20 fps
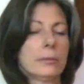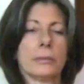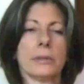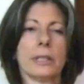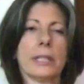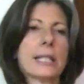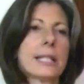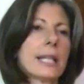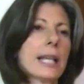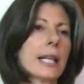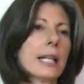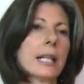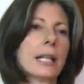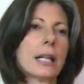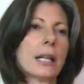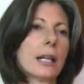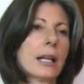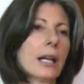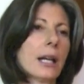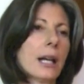he said,
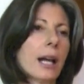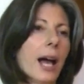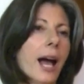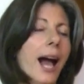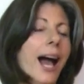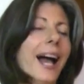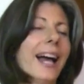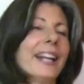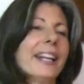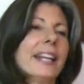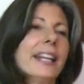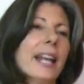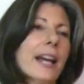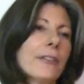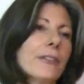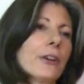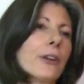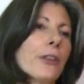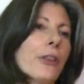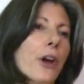"I
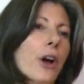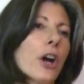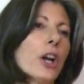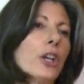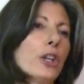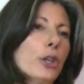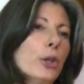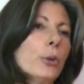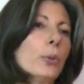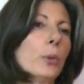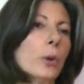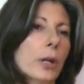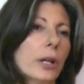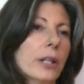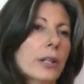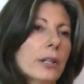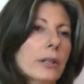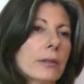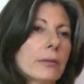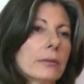never thought you would.